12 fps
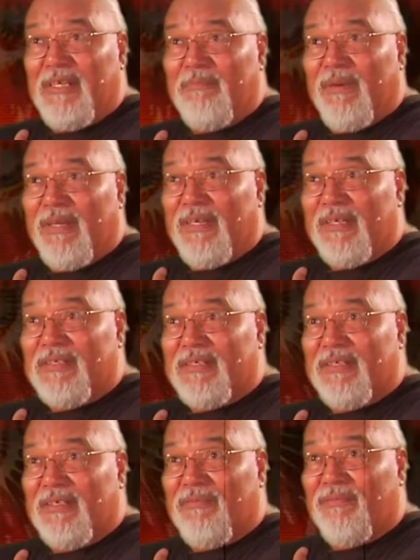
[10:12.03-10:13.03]
of Independence,
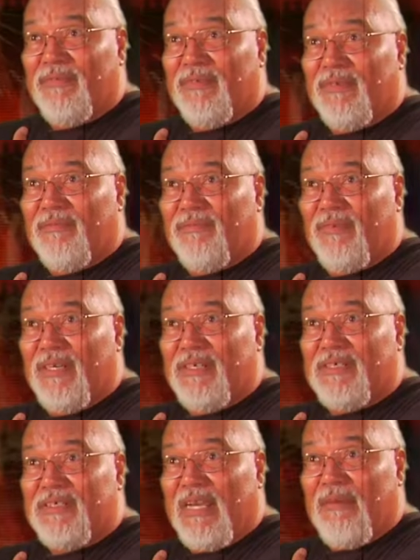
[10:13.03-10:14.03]
the, the
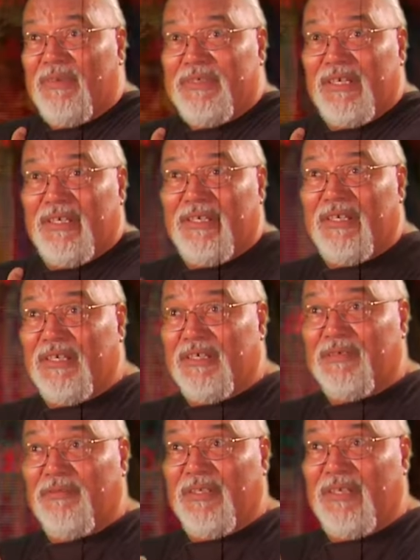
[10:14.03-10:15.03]
phrase savage Indian
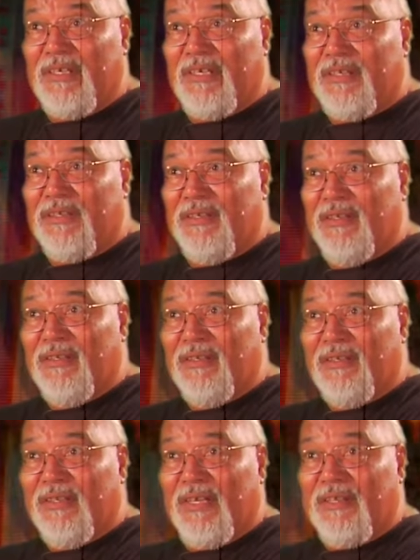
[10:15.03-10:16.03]
is written in it
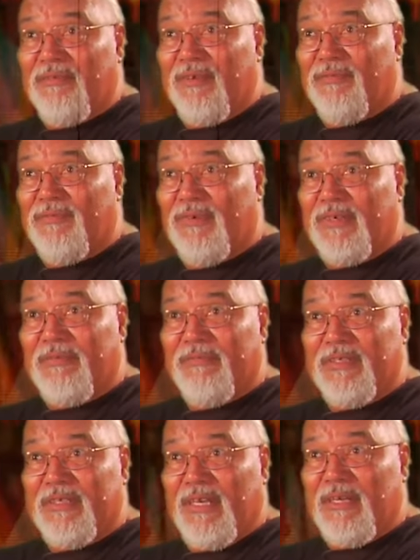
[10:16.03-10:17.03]
like three or four
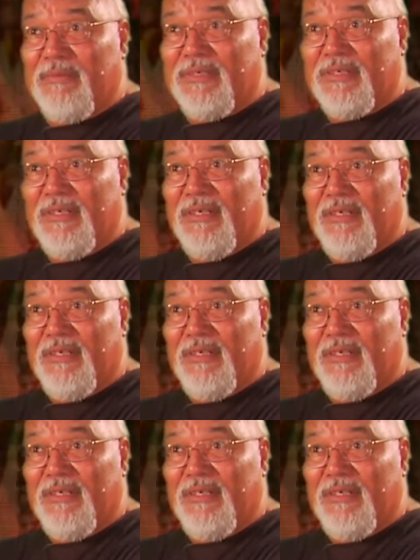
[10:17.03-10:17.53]
different times,